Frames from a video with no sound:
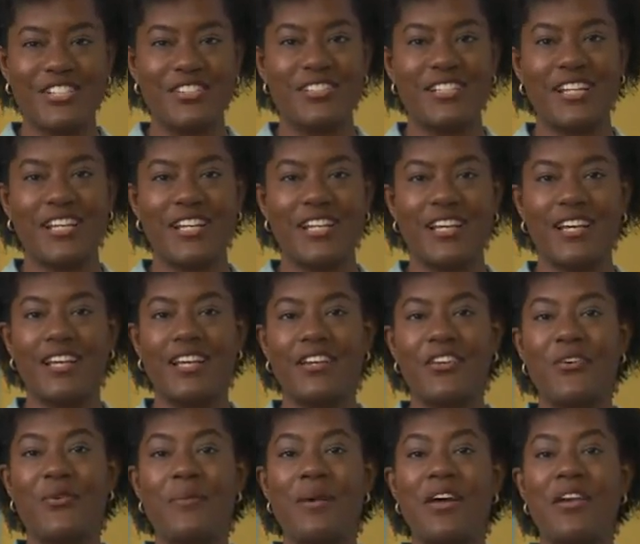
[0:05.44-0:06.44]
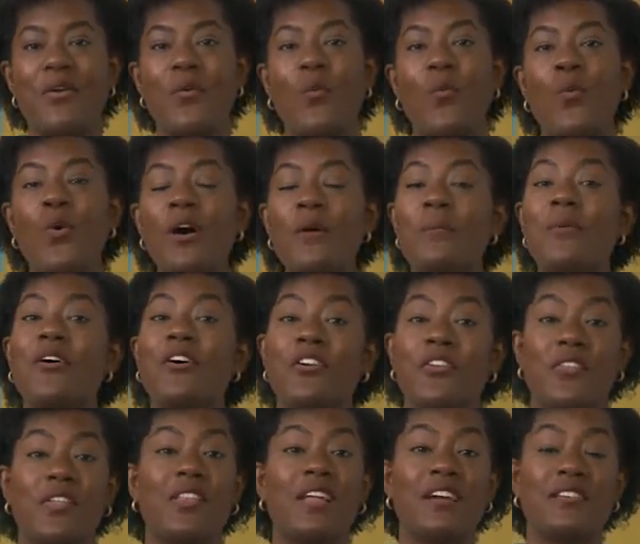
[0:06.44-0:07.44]
your data no matter what part
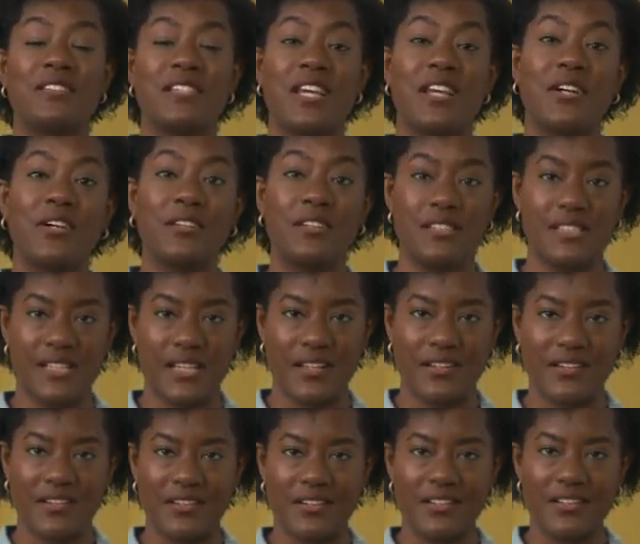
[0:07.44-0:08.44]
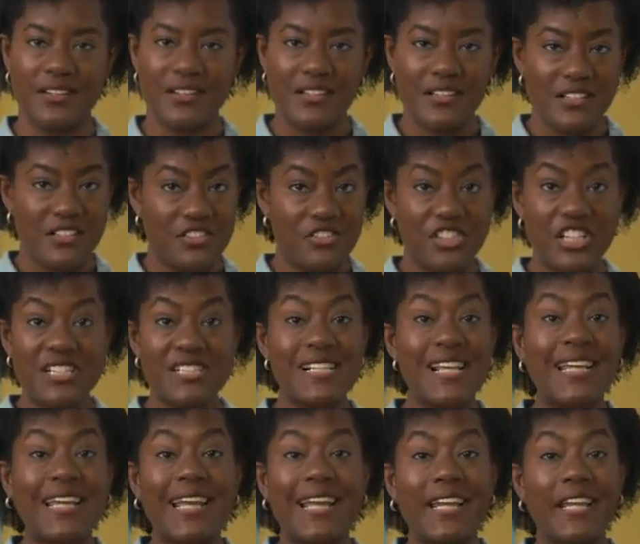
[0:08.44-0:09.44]
of the life cycle it's in. Just
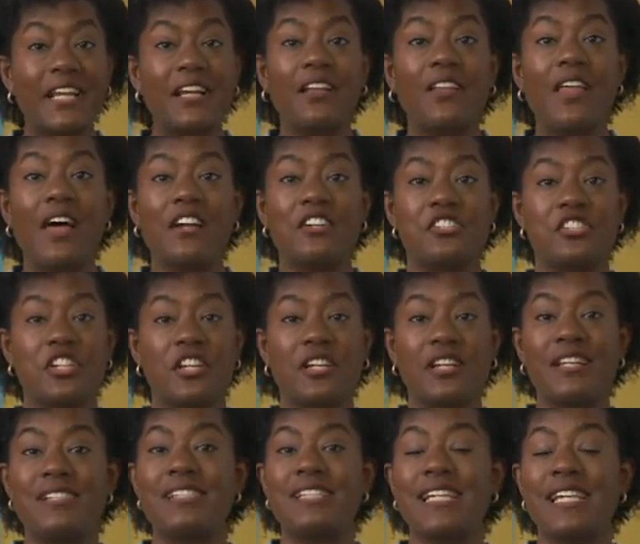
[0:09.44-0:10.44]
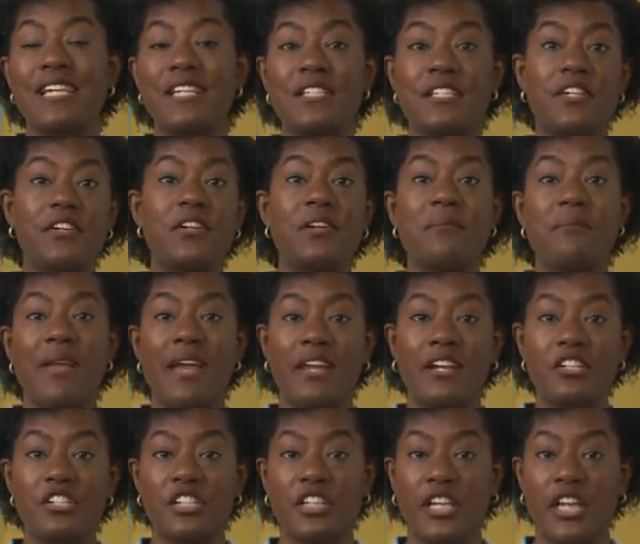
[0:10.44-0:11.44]
like any collection, it's easier to
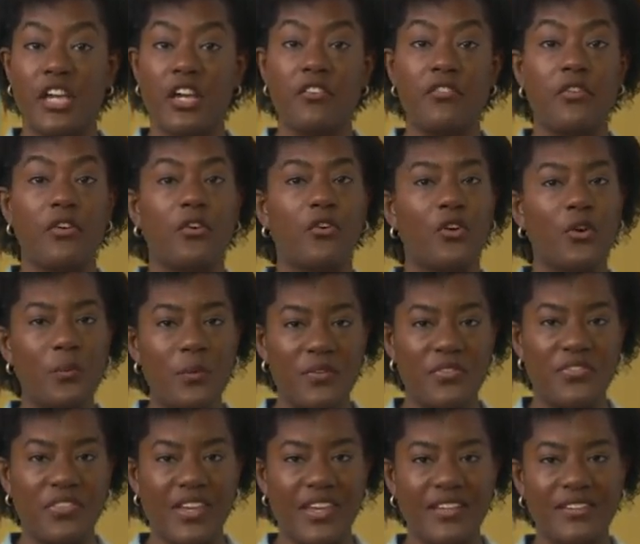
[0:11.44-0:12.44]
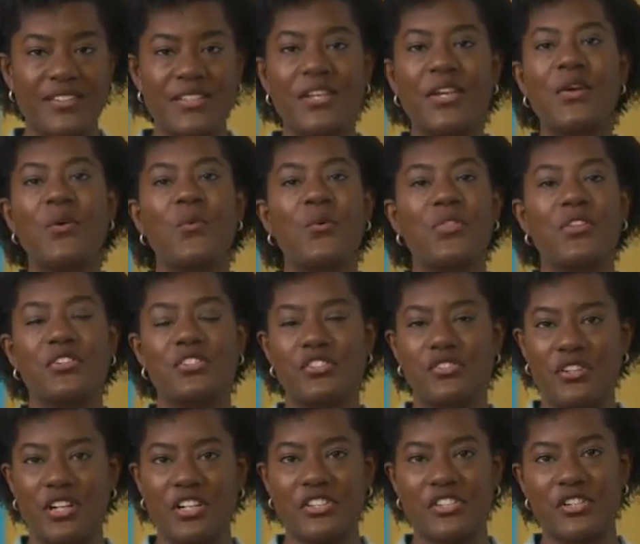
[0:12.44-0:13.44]
manage and care for a group of things when there's
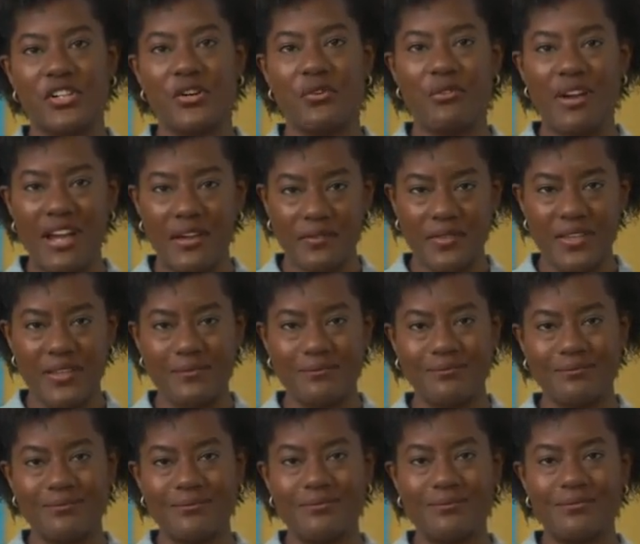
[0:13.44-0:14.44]
structure around them.